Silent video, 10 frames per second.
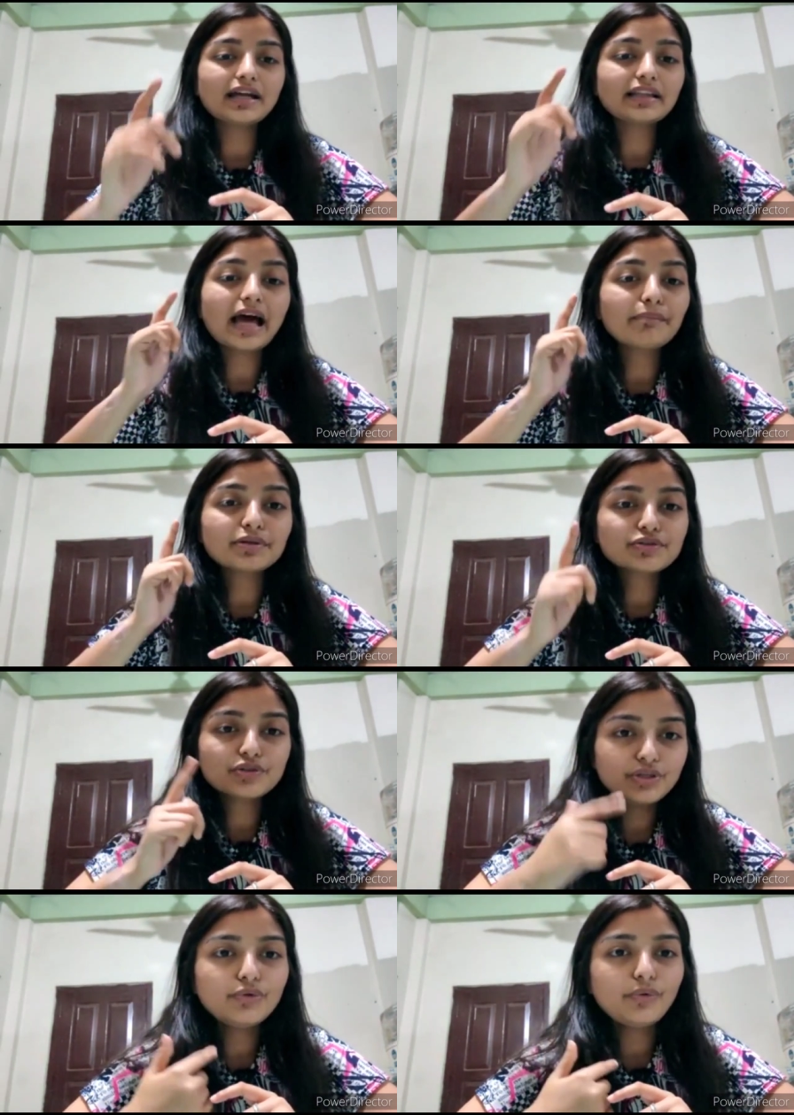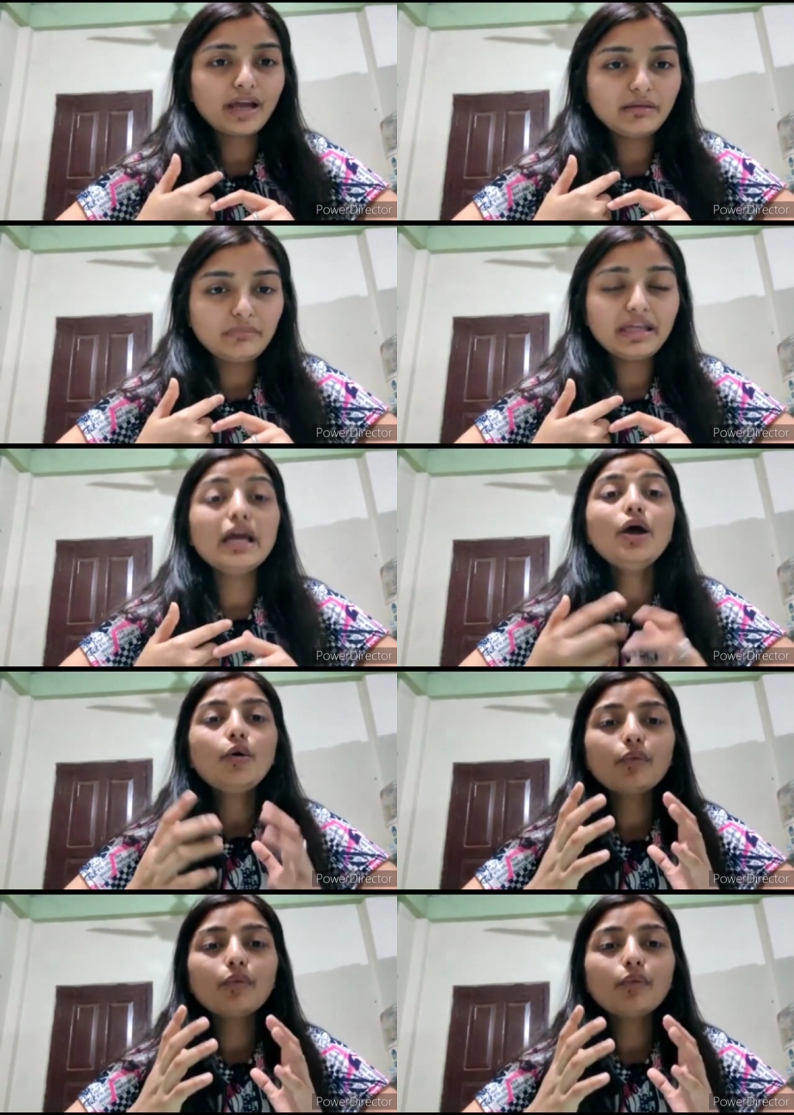that happen to you and me